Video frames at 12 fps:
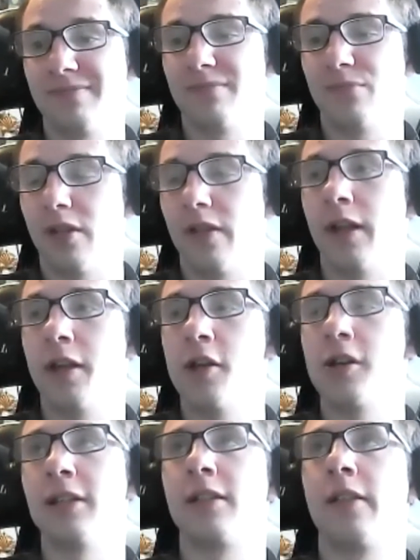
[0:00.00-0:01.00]
But there
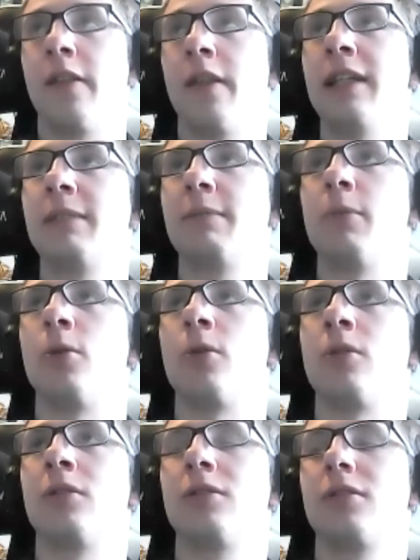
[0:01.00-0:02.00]
needs to be
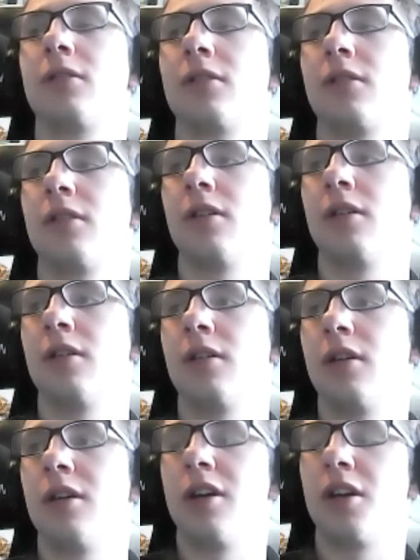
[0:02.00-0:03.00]
more
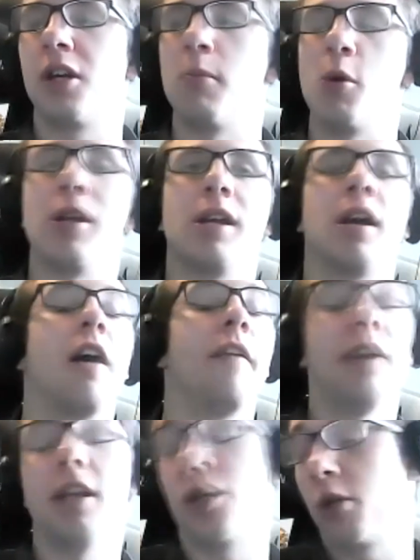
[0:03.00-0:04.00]
community. I
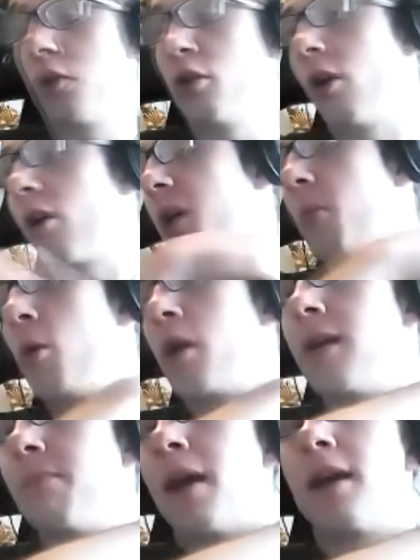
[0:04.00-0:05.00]
think they should do like
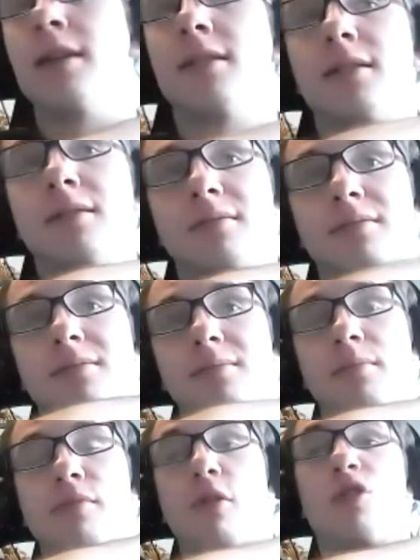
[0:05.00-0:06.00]
community-based
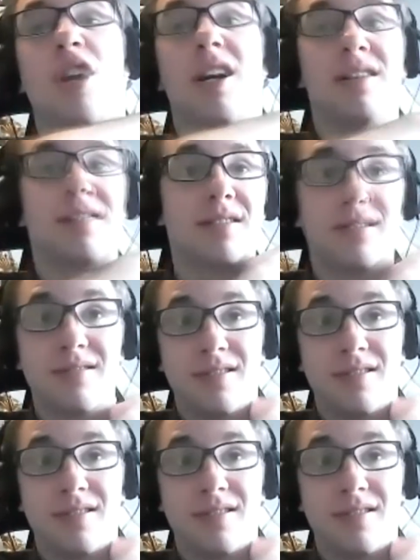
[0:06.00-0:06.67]
projects.